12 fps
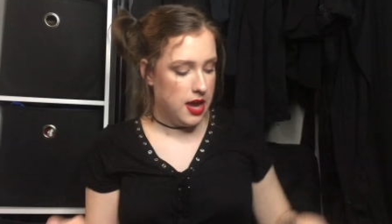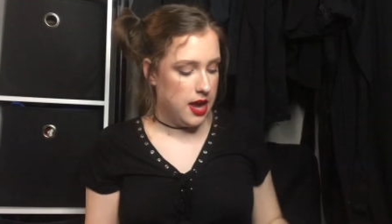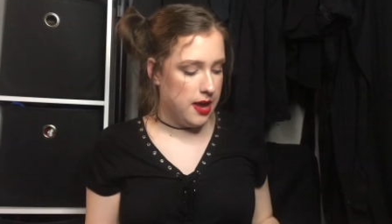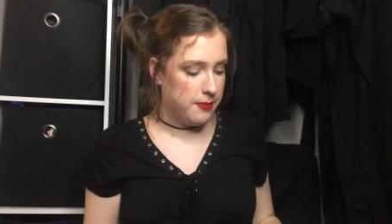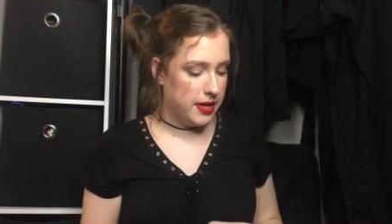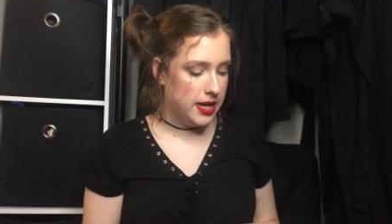
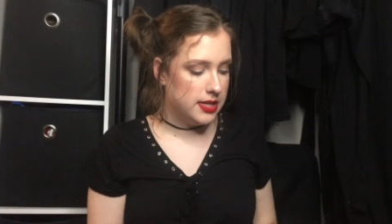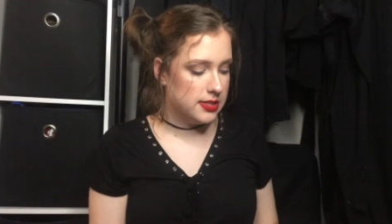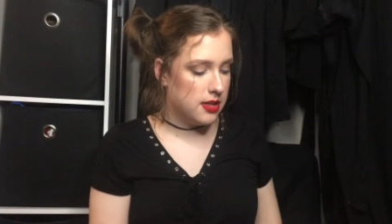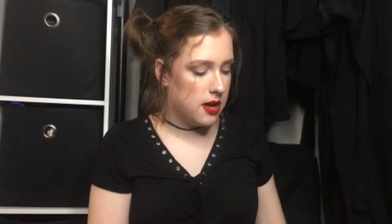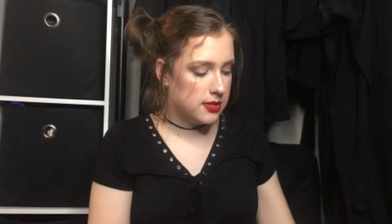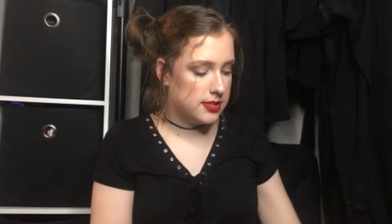Um, but it is
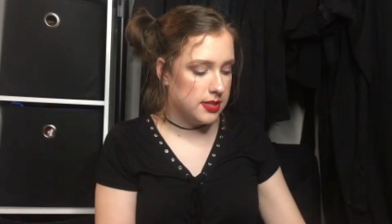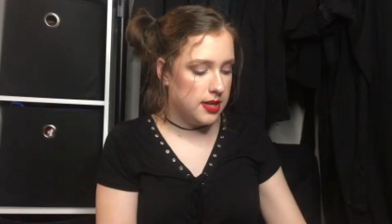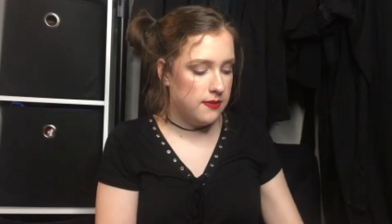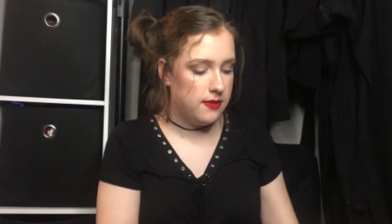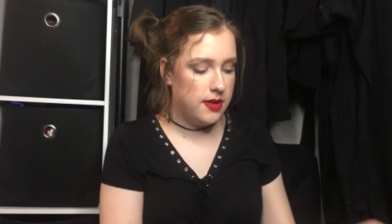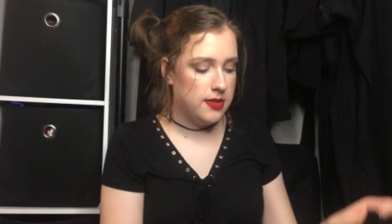long
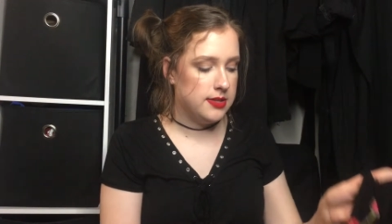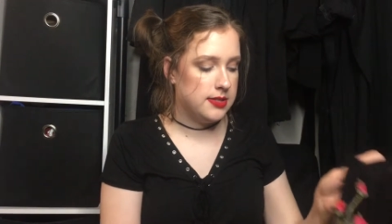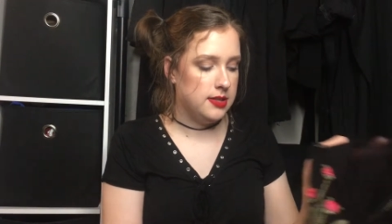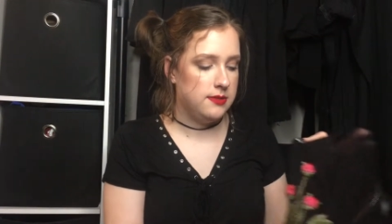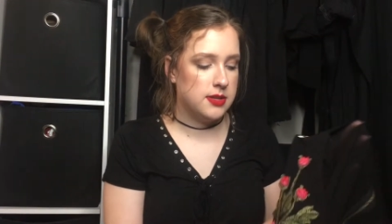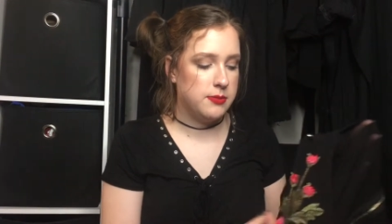sleeve, and the
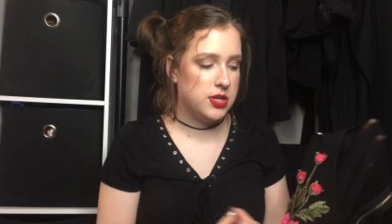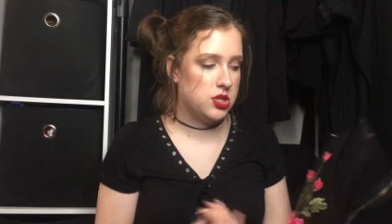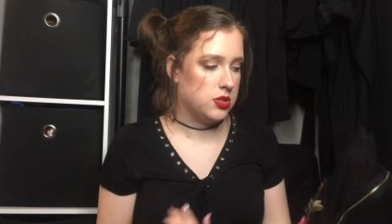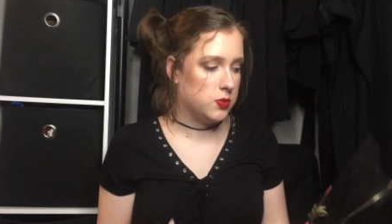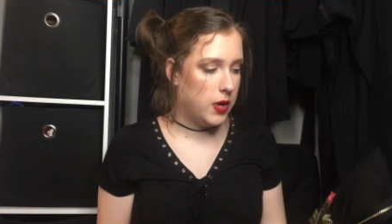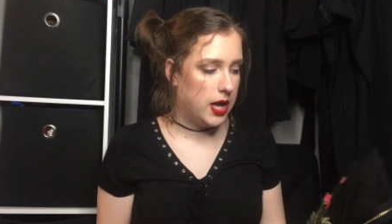sleeves are mesh
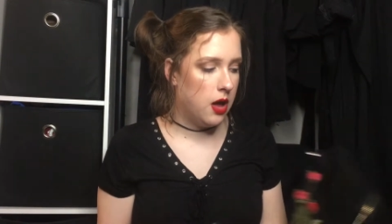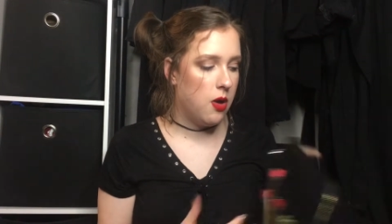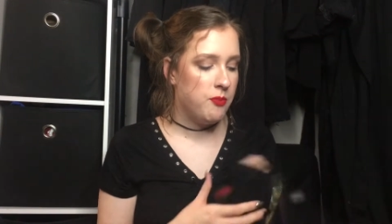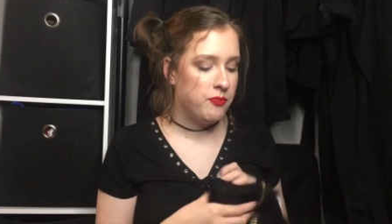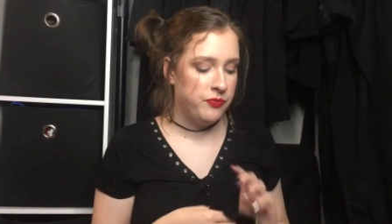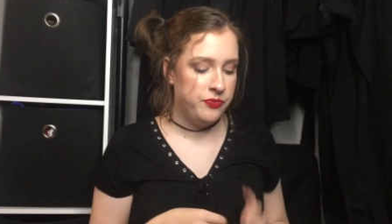as
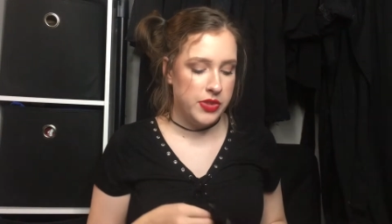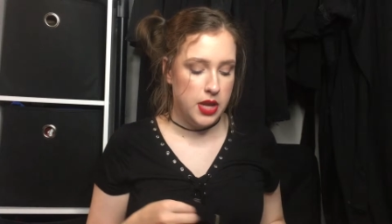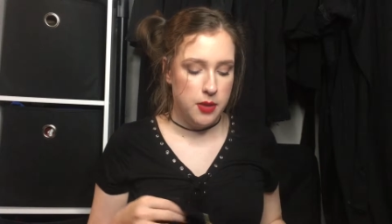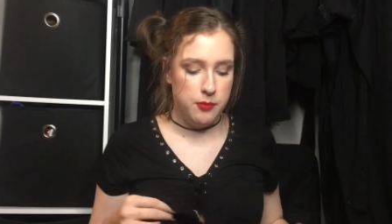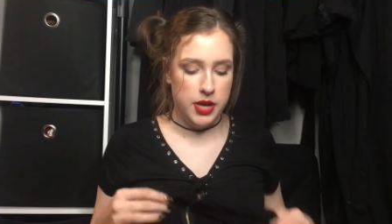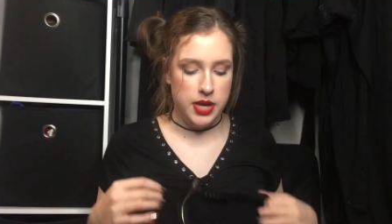well
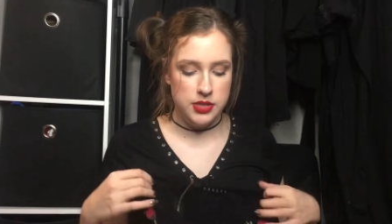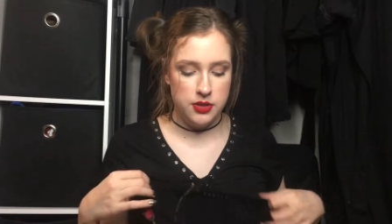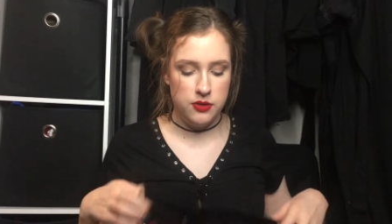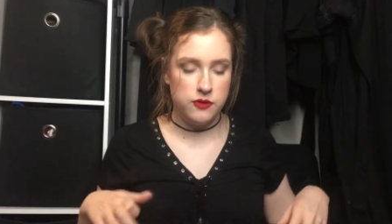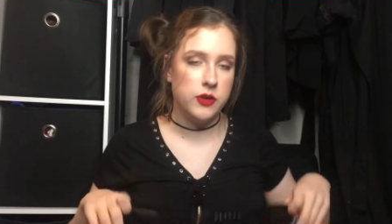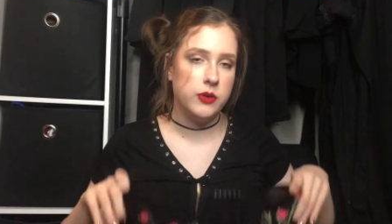but
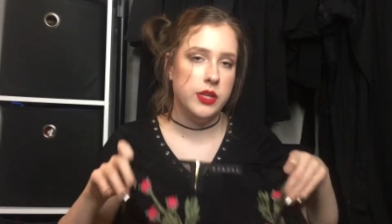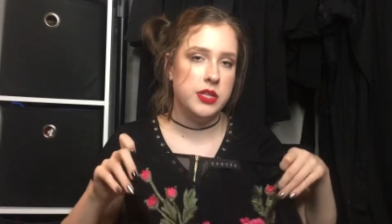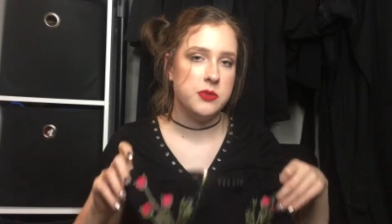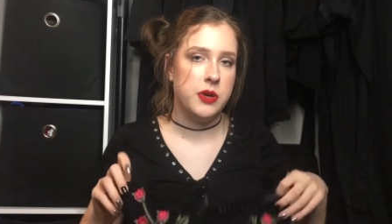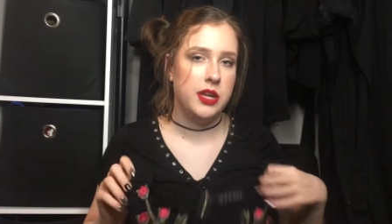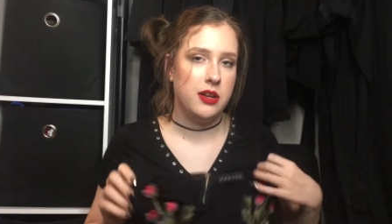for only
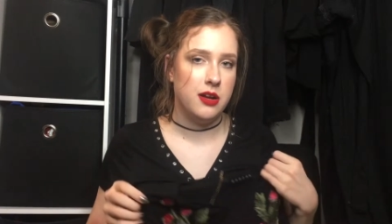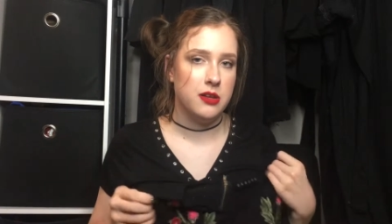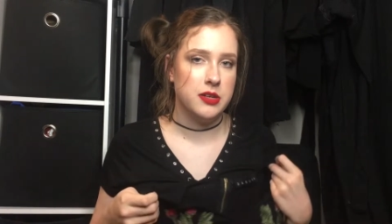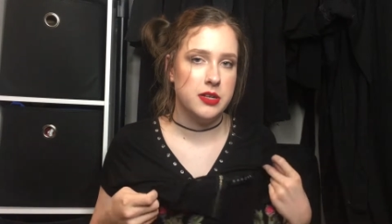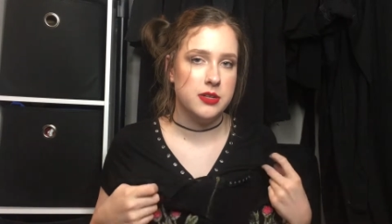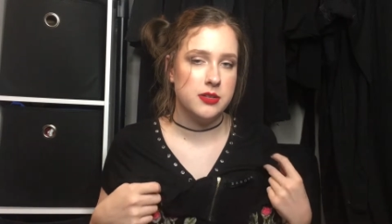
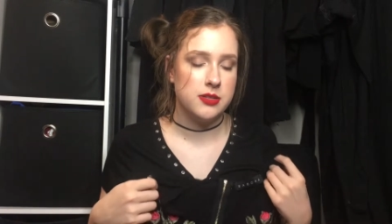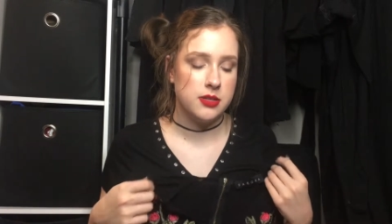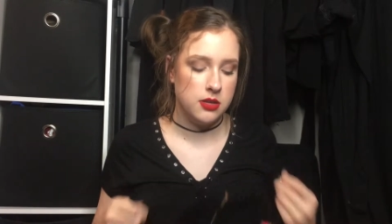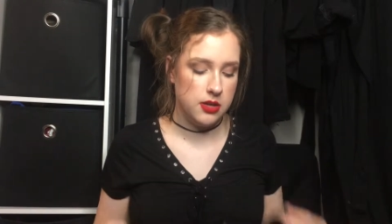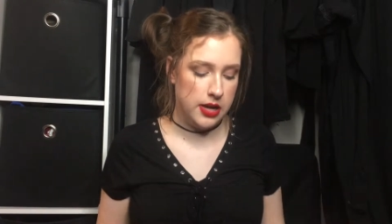$20,